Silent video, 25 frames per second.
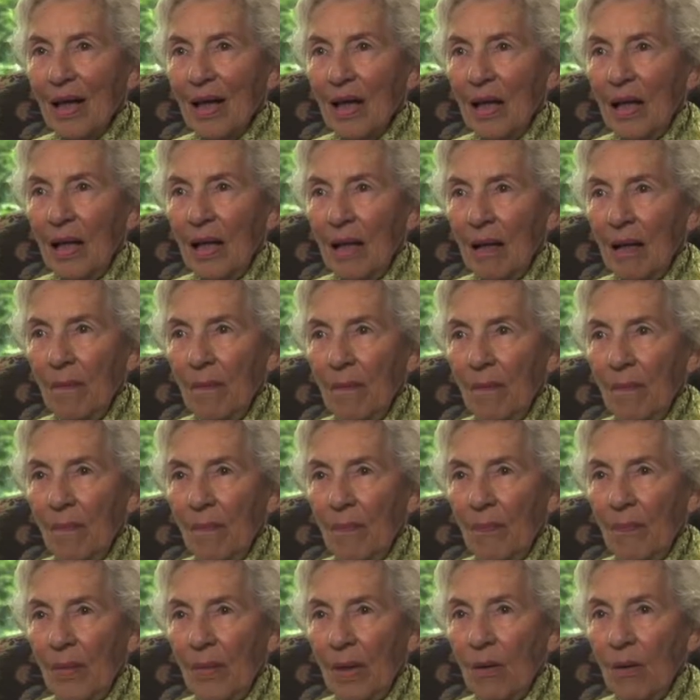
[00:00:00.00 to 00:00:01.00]

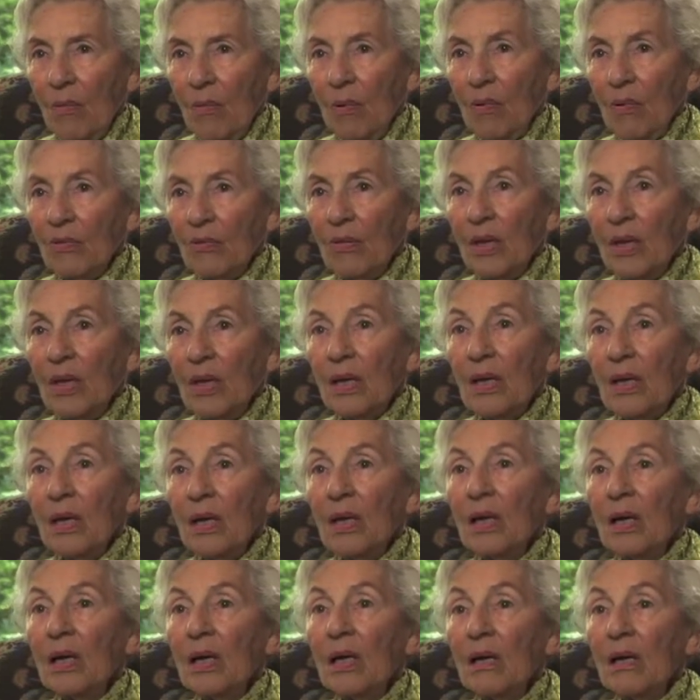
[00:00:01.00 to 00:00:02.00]
um, they were
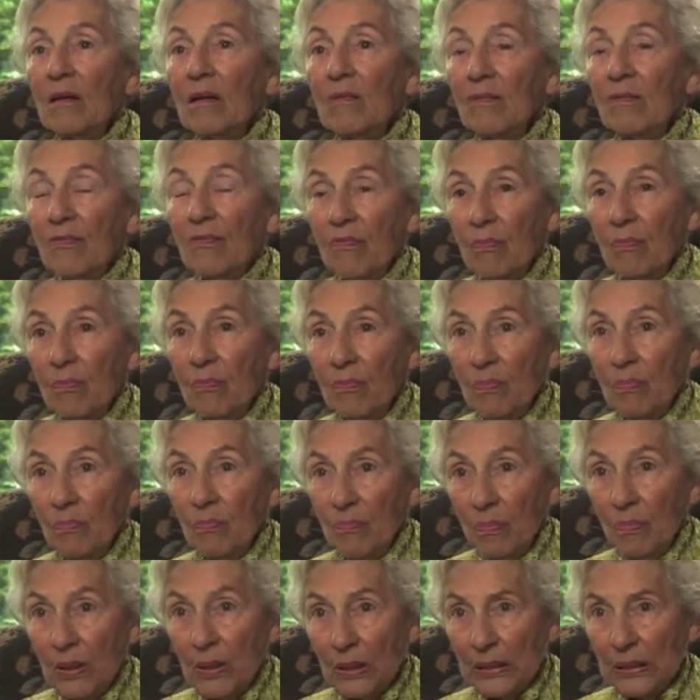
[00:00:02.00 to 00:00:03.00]
thinking of
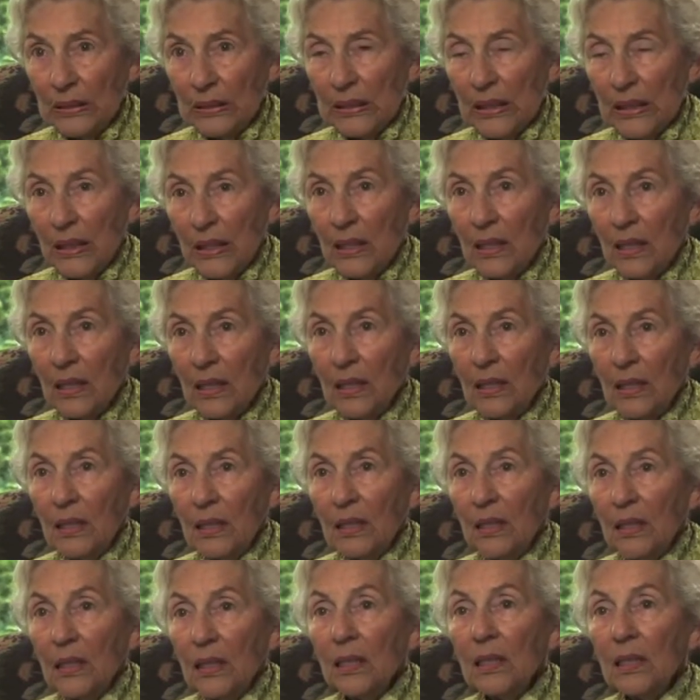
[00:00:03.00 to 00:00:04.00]
building
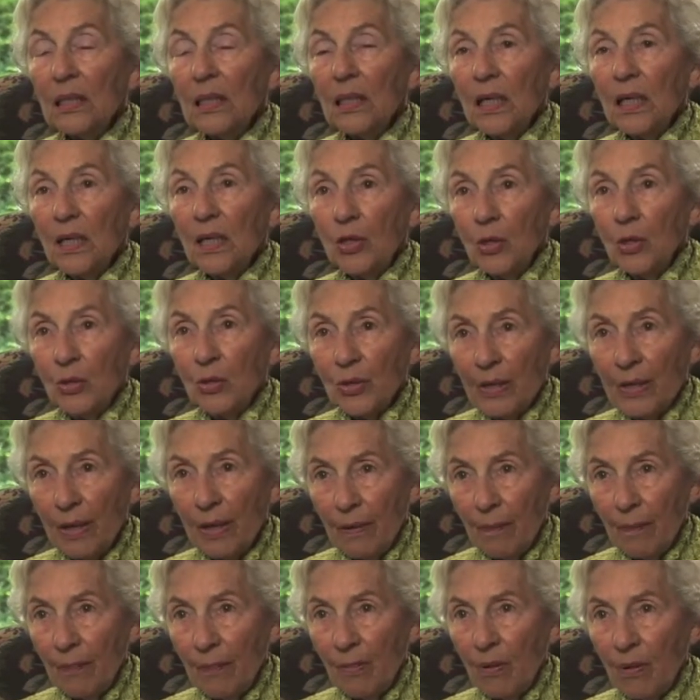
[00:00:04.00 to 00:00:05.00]
uh, a new
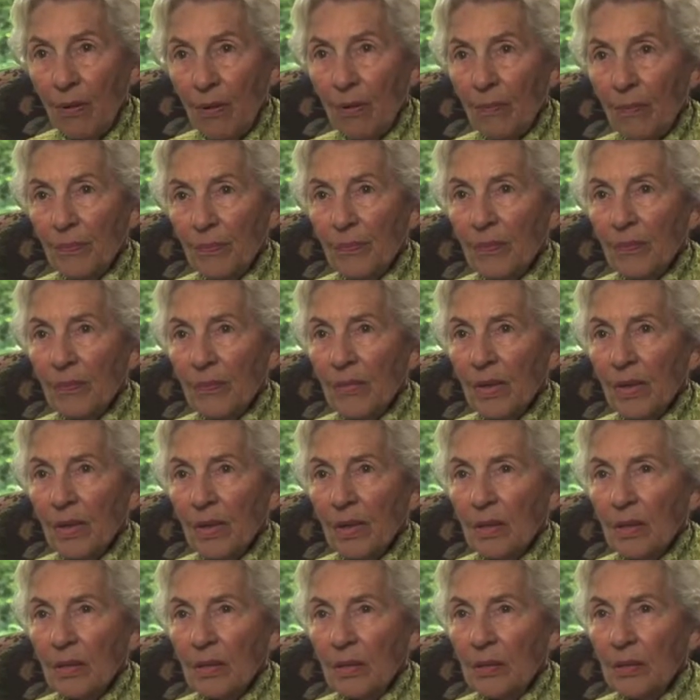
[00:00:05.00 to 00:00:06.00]
temple.
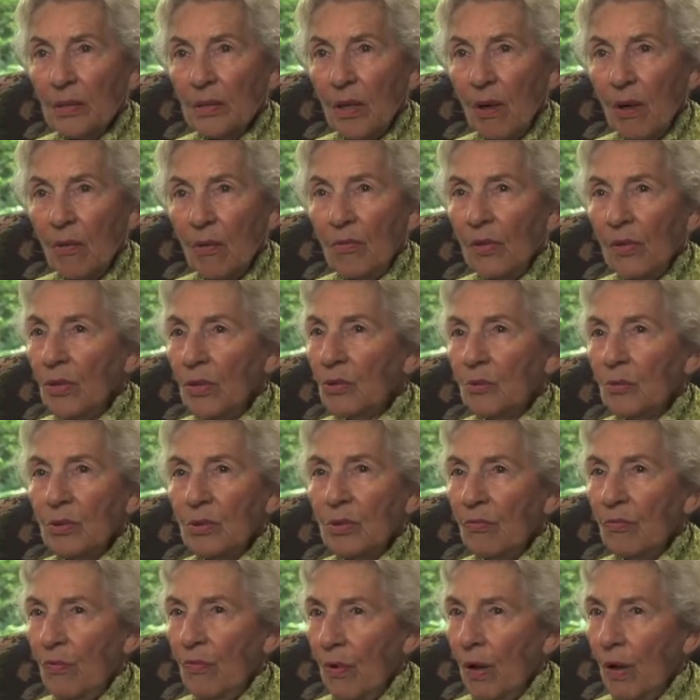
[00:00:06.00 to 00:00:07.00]
So this
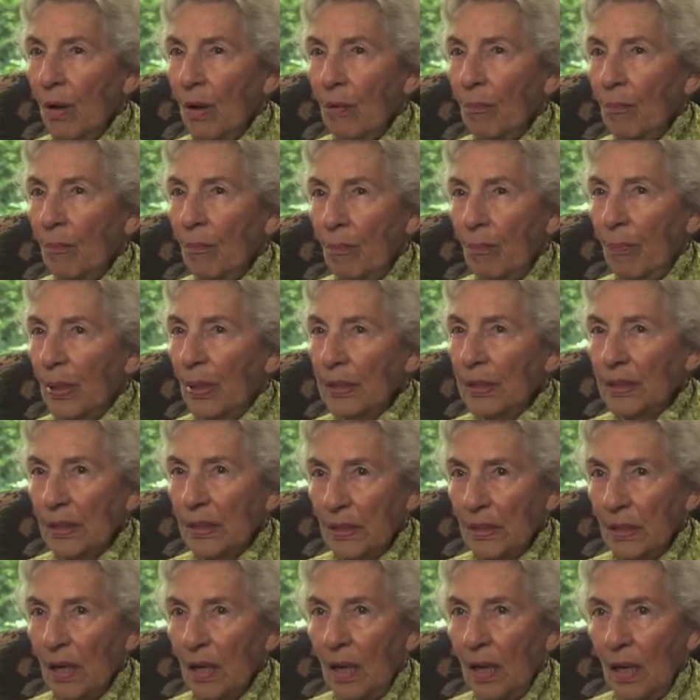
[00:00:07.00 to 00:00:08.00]
was a very
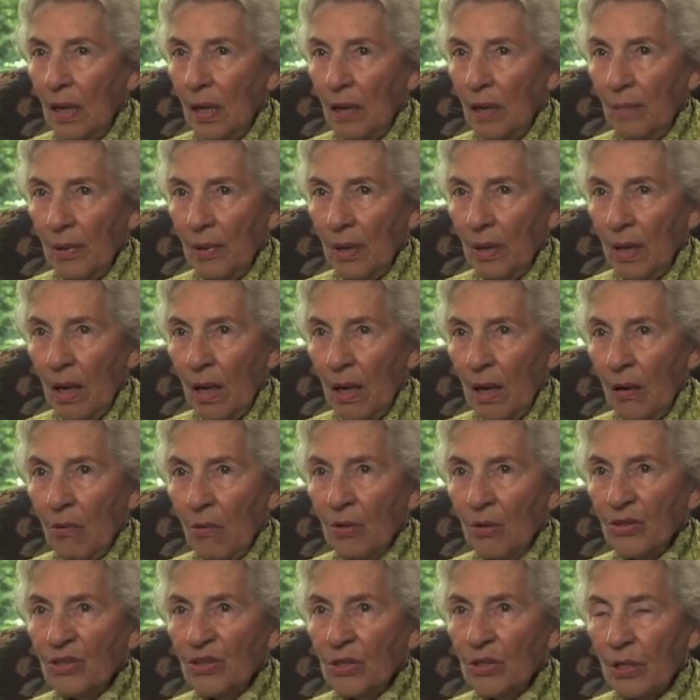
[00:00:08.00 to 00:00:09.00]
busy time in
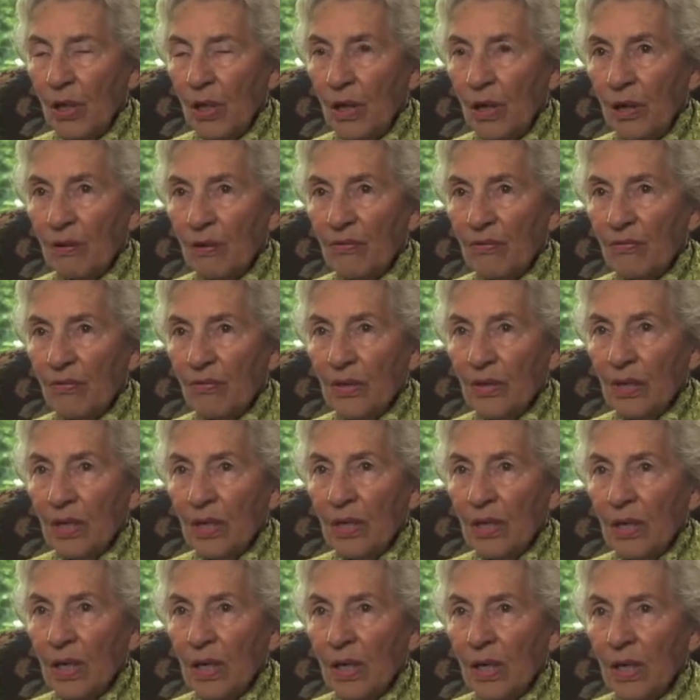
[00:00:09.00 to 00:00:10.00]
Howard's life.
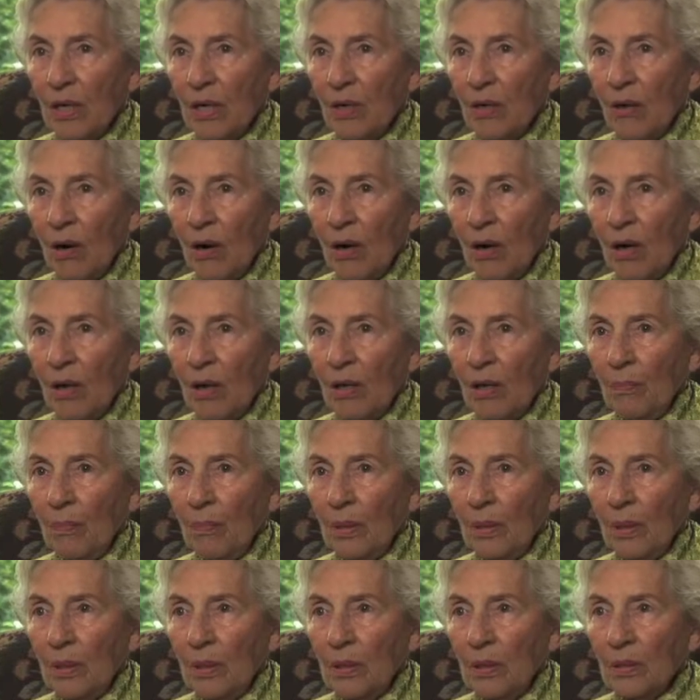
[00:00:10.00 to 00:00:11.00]
He had already
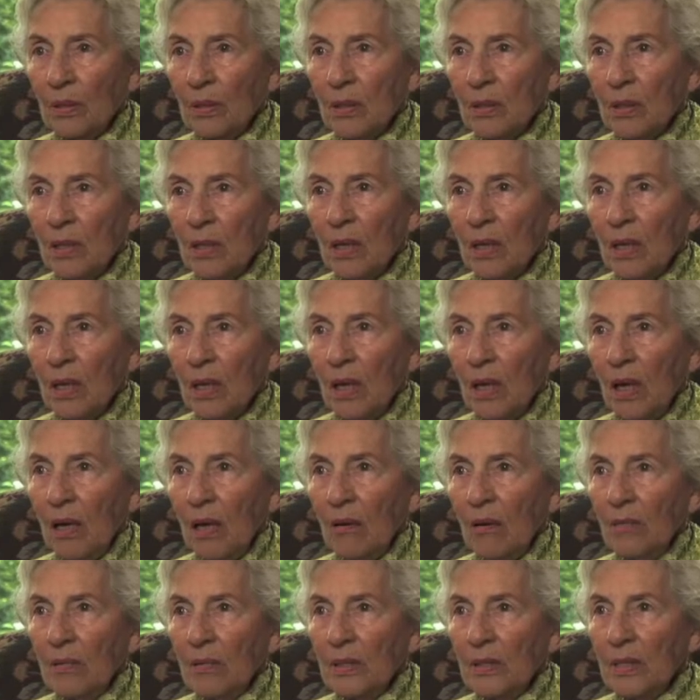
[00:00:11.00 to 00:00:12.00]
built,
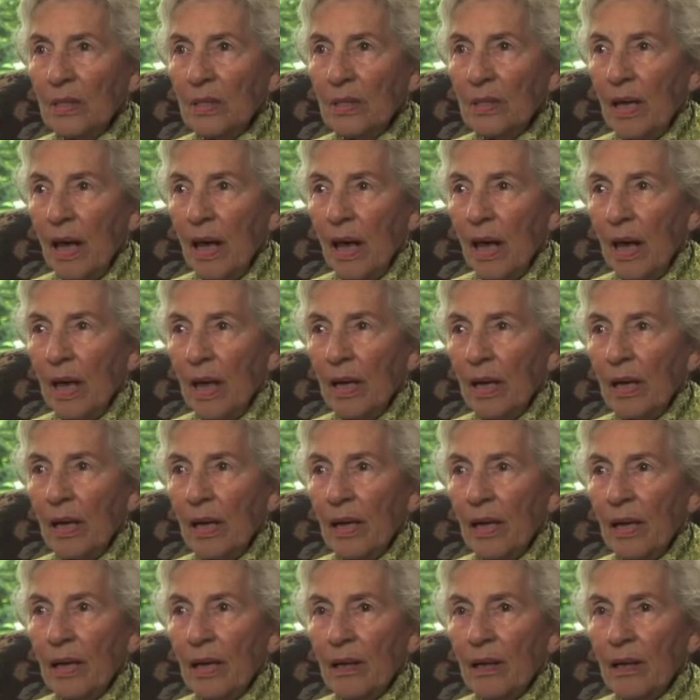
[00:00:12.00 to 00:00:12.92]
I would say,